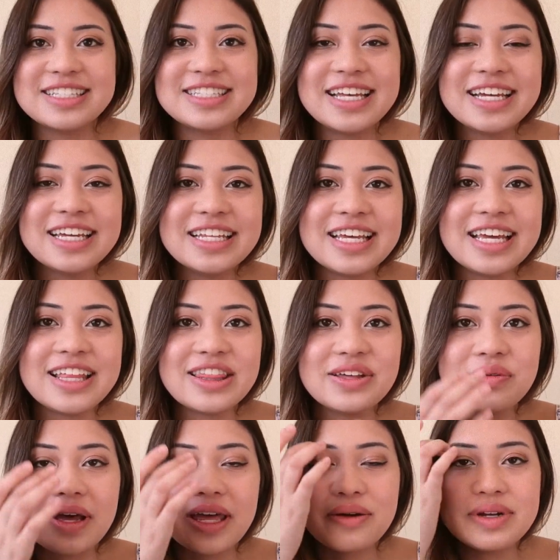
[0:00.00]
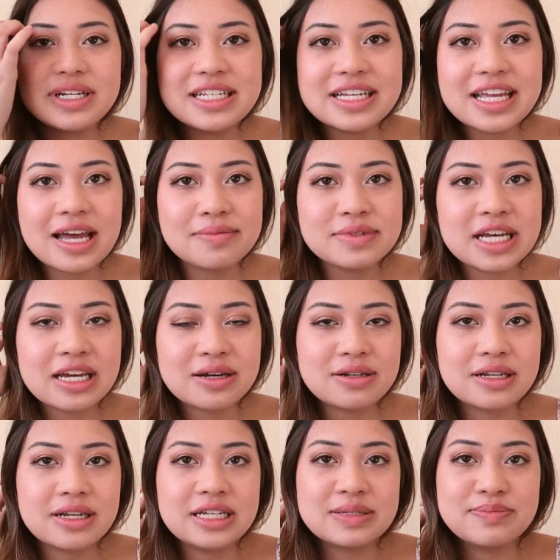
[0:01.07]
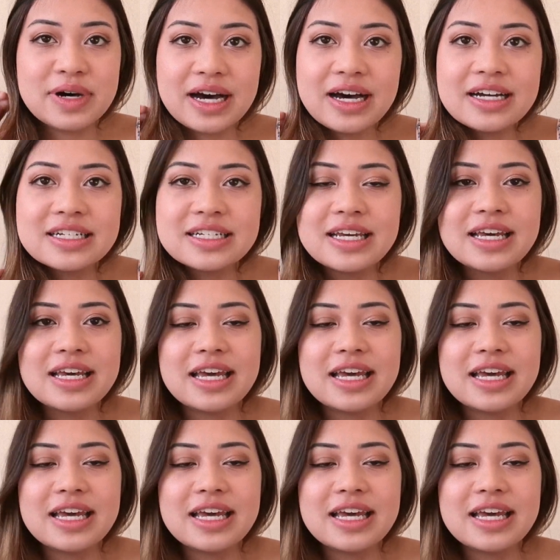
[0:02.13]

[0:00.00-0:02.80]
Secondly, the way in which the GAMSAT is marked